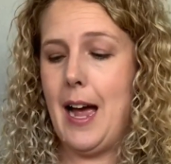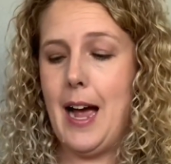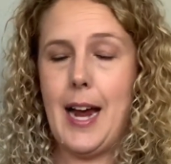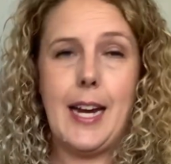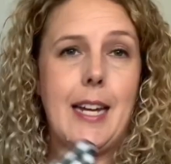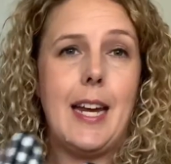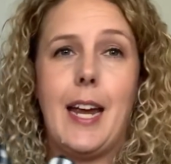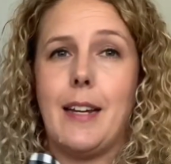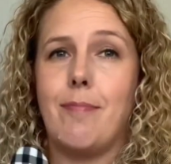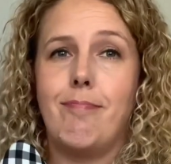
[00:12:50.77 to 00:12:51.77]
I could
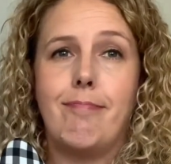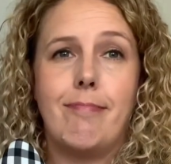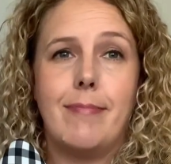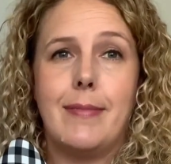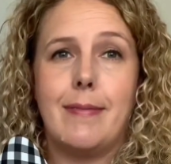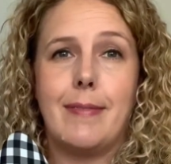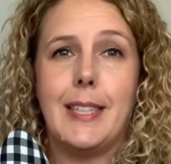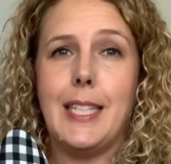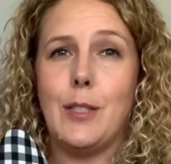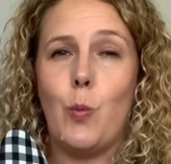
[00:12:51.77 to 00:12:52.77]
get
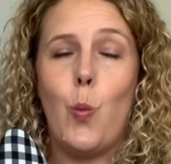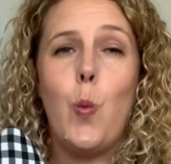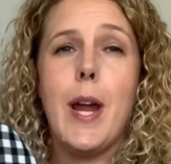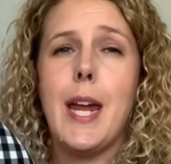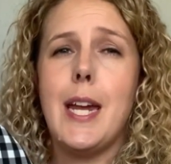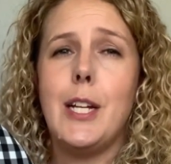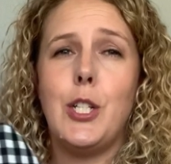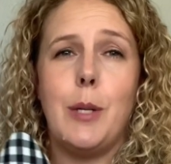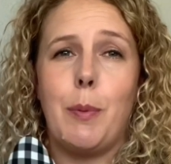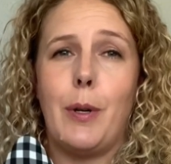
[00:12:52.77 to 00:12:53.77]
these way
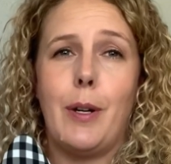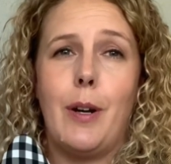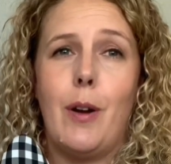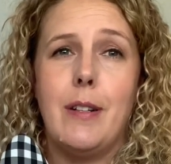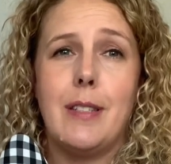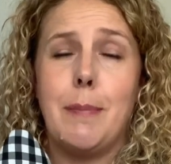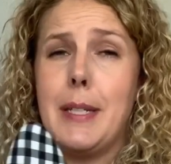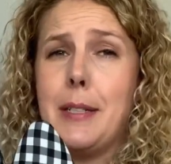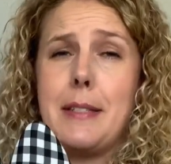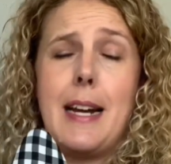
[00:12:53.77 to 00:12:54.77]
cheaper and something
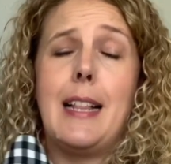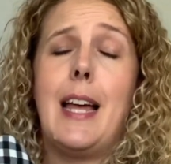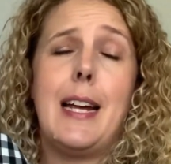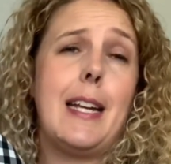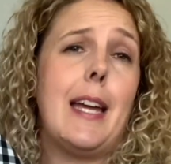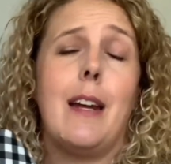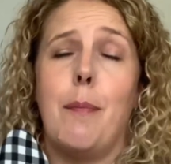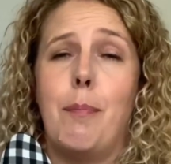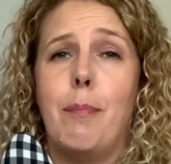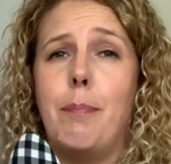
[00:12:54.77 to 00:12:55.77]
else that I like in a
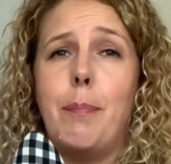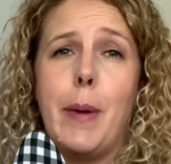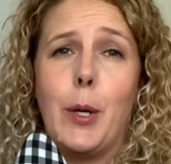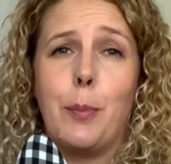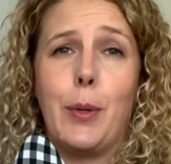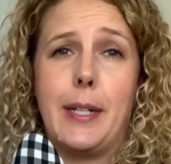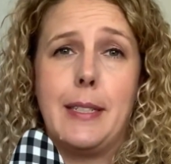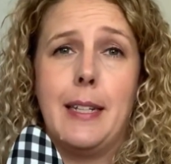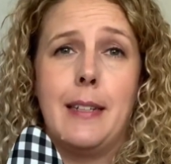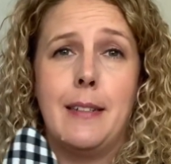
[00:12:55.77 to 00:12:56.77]
better
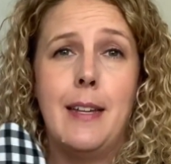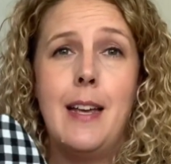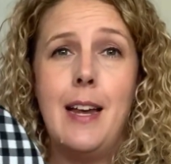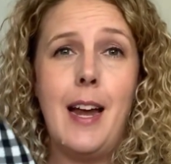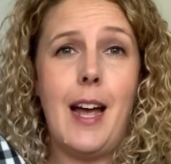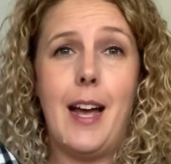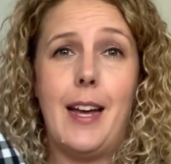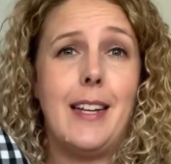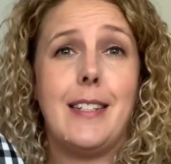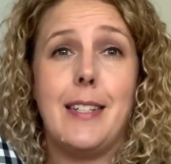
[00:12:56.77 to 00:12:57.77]
print
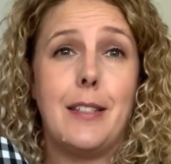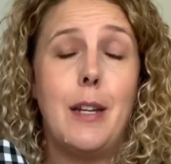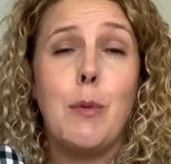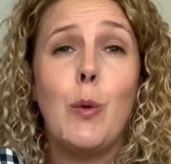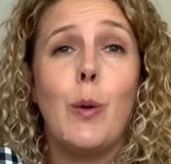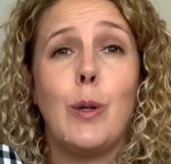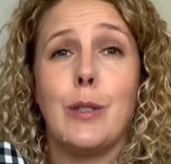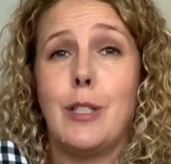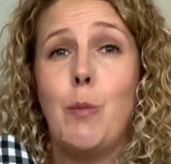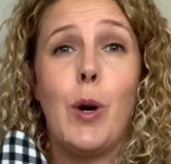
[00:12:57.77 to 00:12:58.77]
at DSW or
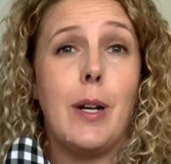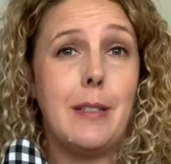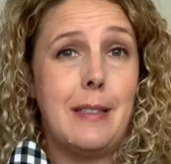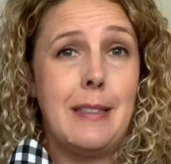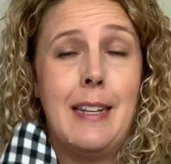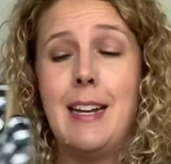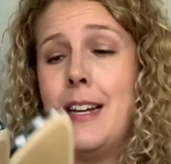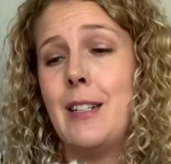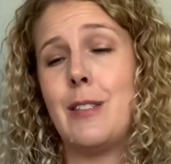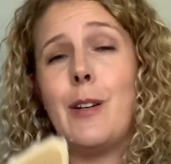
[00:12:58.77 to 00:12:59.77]
somewhere else.
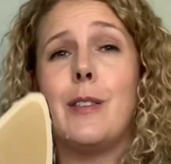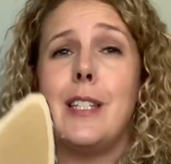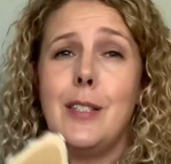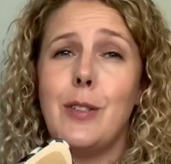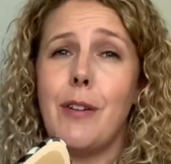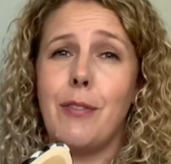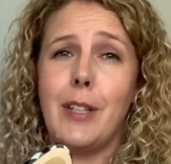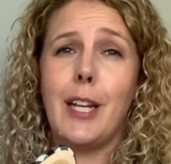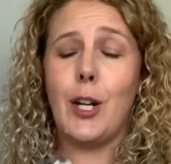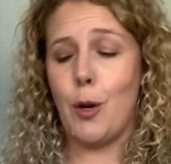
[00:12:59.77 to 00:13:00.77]
So these are
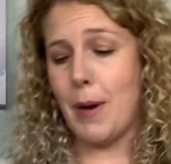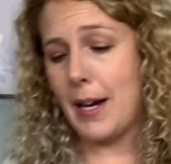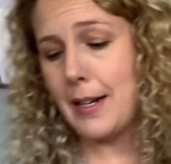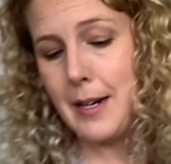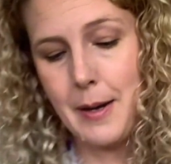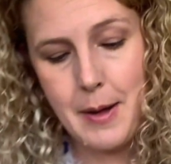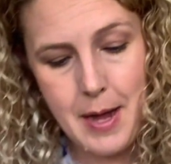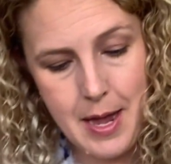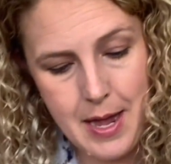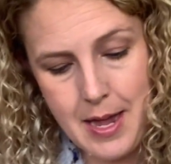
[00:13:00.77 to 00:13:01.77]
definitely gonna go back.
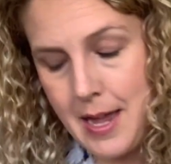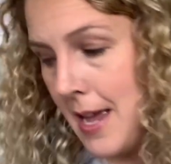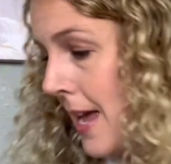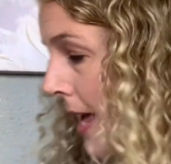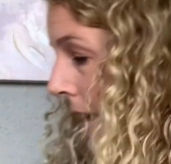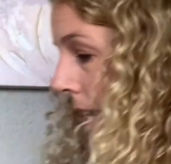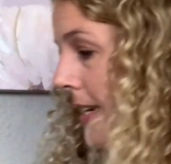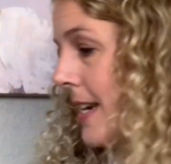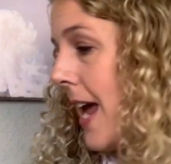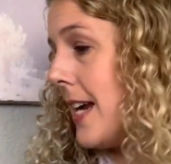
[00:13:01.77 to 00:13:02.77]

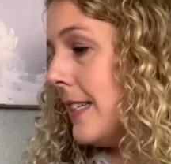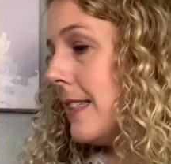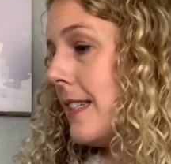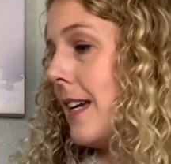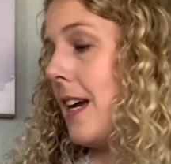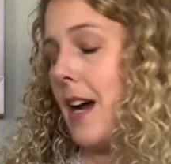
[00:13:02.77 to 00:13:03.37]
Next